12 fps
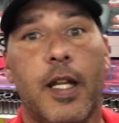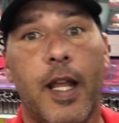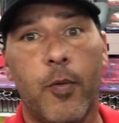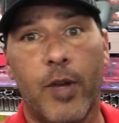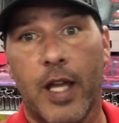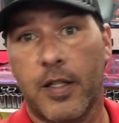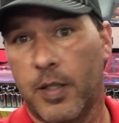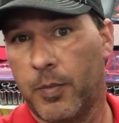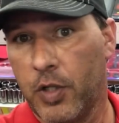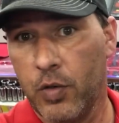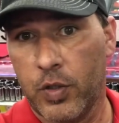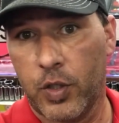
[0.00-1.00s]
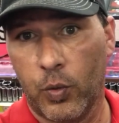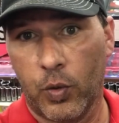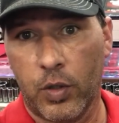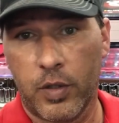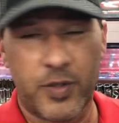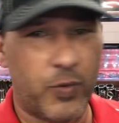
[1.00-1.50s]
Today we got some new
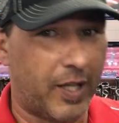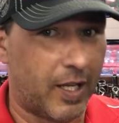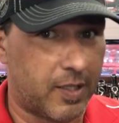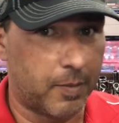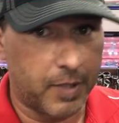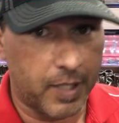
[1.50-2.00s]
tools. We got some